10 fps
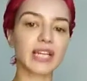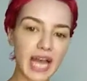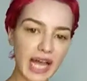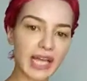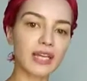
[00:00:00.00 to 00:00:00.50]

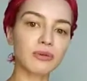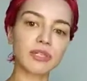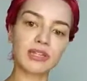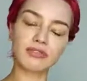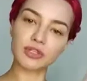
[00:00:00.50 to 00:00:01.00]
lying
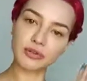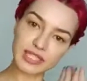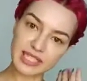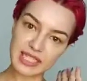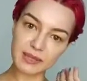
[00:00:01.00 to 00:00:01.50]
whenever you are
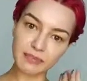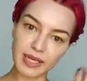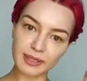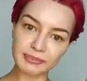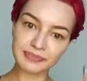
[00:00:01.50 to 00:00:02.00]

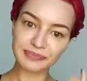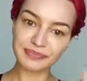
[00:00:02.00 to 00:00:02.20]
sleeping?